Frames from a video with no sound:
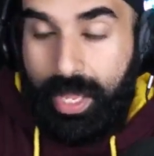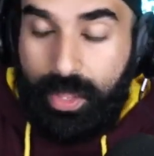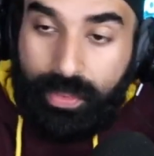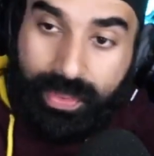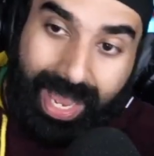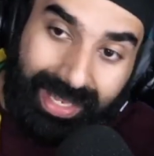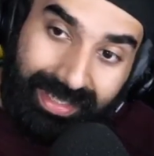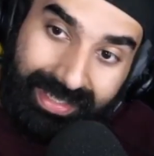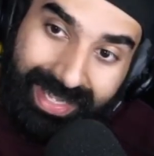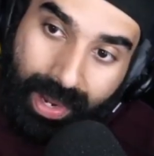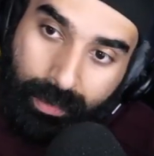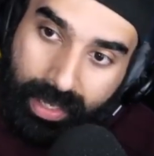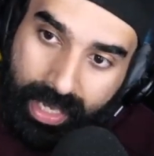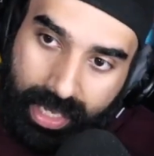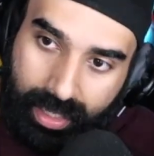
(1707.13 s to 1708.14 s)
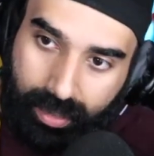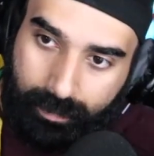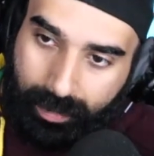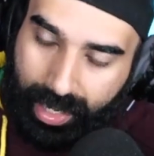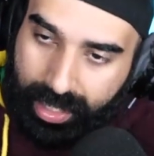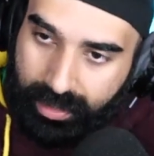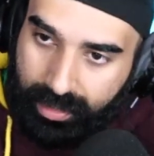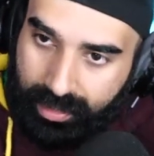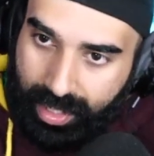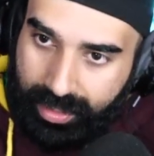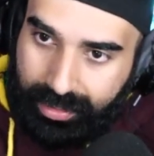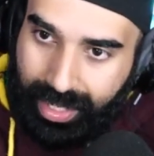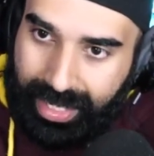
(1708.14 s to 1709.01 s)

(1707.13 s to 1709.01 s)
That's now hidden behind the desk.